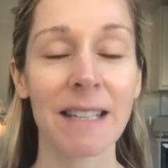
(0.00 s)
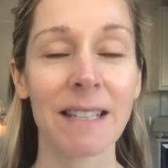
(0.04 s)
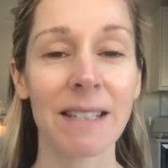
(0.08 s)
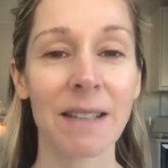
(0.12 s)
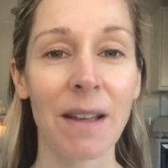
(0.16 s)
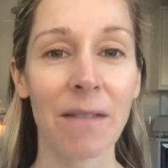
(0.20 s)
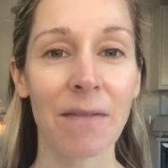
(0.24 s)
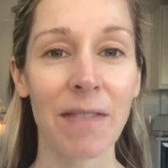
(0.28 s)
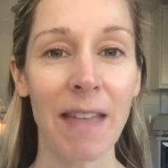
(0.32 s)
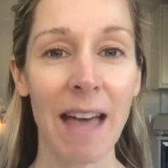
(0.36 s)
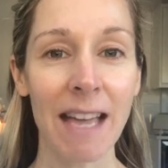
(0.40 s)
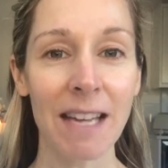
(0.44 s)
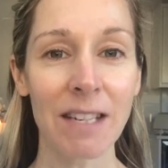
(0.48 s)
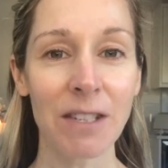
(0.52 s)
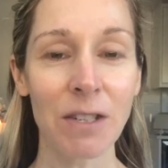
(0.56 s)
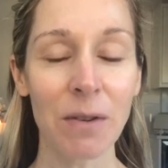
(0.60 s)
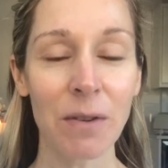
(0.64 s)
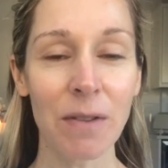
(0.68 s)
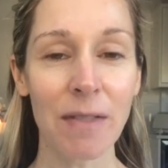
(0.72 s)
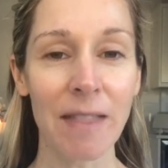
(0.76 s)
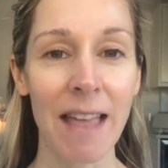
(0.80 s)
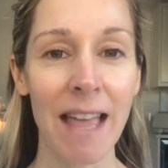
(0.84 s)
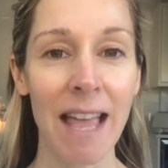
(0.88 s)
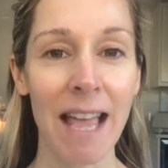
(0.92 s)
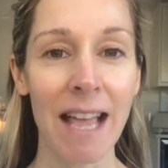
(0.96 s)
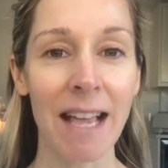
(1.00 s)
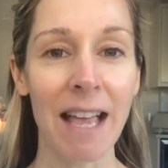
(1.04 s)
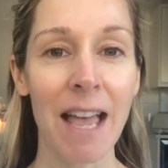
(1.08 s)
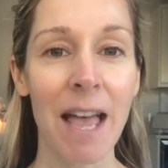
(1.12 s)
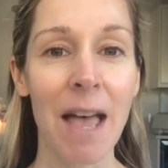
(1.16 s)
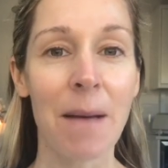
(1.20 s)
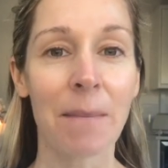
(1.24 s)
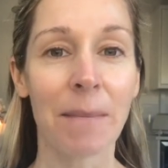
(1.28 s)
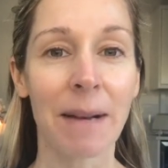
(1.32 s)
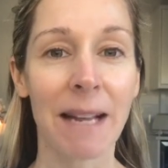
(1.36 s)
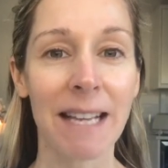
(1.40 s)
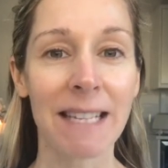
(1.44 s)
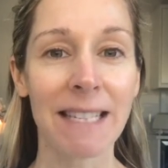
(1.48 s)
So if that is your thing,
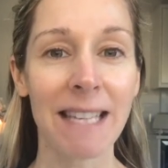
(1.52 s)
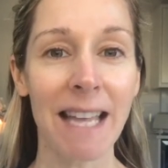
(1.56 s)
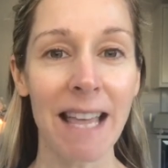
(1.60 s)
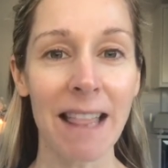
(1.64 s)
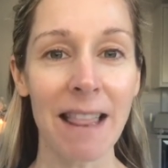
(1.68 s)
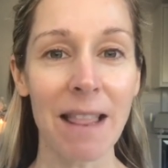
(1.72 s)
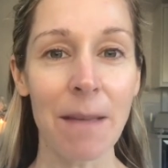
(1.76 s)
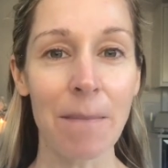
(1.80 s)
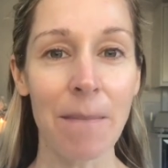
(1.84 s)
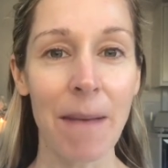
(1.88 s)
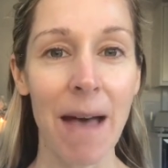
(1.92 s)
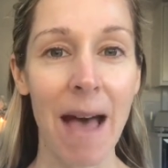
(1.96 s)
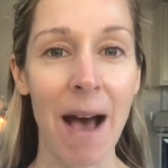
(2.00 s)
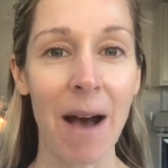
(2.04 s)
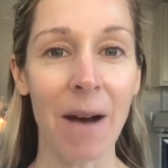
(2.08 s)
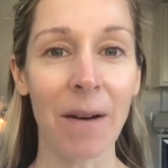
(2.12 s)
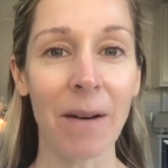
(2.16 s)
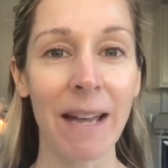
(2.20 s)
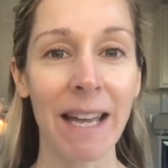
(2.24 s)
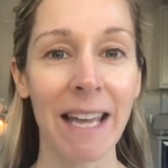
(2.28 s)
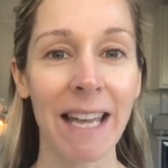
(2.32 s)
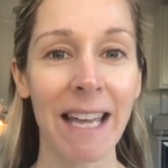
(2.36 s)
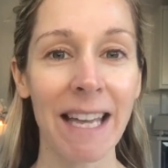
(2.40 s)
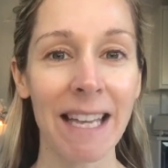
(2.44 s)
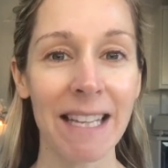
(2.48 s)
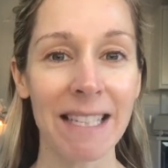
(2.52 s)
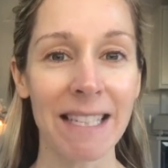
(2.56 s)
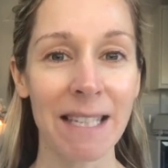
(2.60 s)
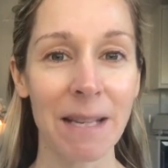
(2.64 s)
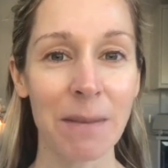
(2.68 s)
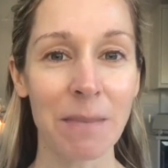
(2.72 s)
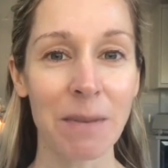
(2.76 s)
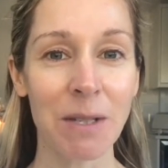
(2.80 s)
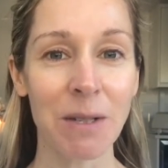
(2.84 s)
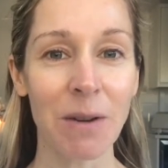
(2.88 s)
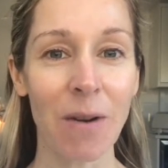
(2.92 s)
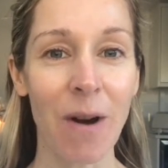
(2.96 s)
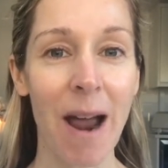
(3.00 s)
please hit the bell, hit
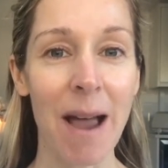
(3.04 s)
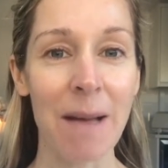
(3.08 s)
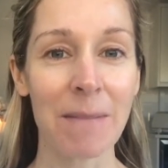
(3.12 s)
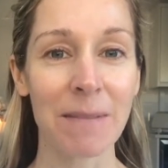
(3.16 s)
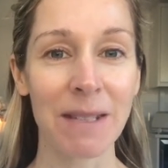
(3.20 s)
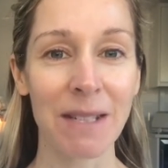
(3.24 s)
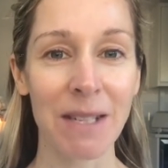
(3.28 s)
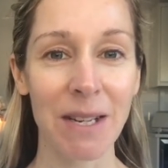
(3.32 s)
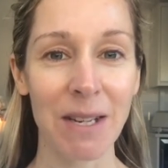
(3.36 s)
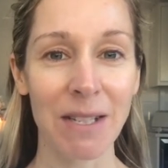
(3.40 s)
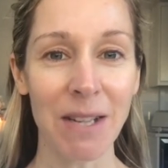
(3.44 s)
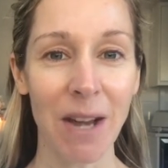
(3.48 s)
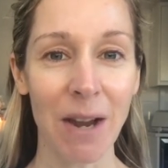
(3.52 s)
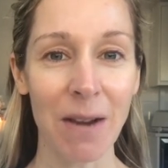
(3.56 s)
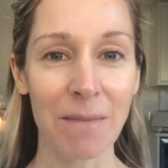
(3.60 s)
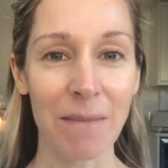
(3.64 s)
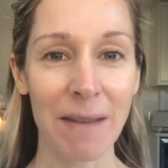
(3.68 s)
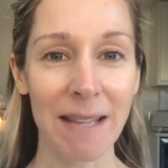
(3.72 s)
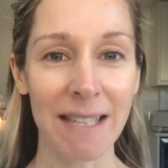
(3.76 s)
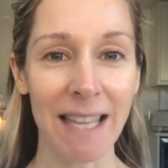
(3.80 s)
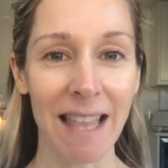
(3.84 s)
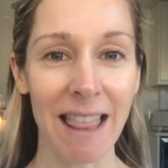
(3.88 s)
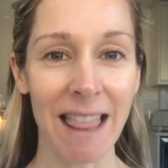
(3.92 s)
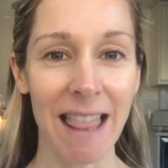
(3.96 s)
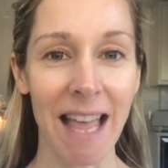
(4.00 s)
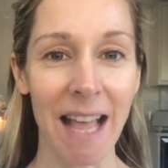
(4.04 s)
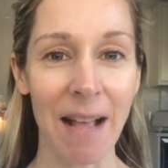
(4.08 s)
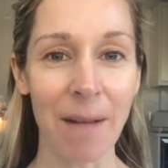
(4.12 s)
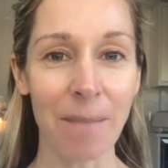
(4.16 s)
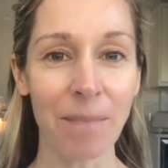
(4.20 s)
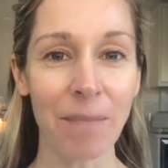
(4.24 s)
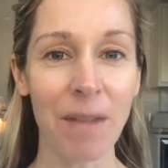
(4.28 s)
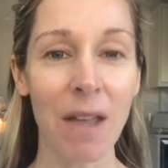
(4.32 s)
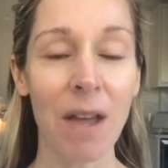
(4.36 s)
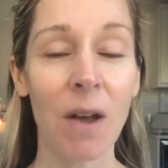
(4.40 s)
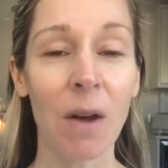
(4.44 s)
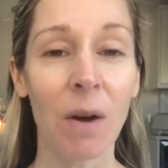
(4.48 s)
subscribe so you don't miss a thing.